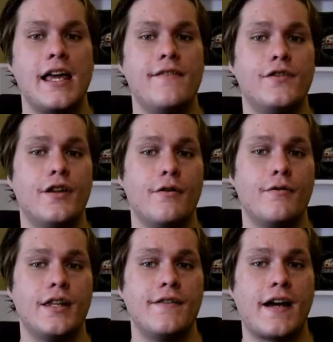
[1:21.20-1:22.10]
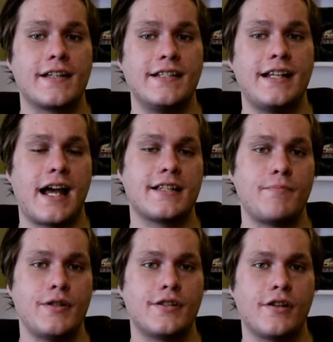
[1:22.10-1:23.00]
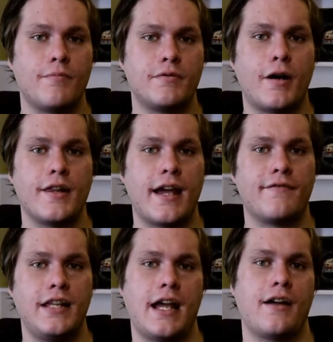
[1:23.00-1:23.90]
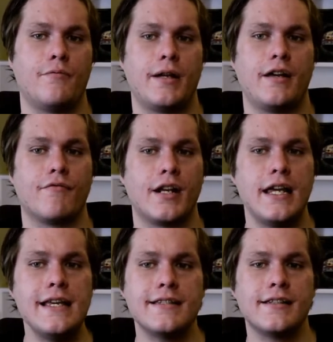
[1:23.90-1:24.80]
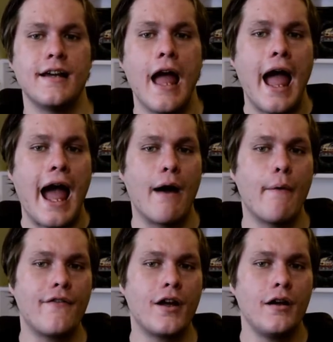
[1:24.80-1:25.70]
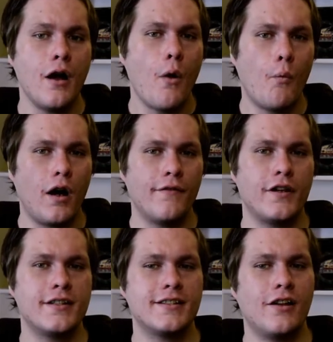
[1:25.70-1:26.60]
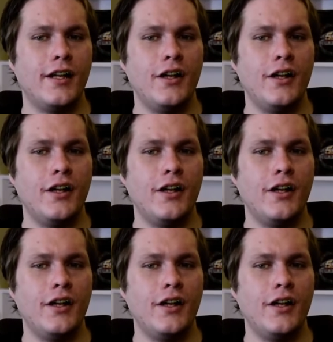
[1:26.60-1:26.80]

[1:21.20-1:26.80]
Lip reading: even though the vaccine has been stopped by the FDA on being released. However, what I find slightly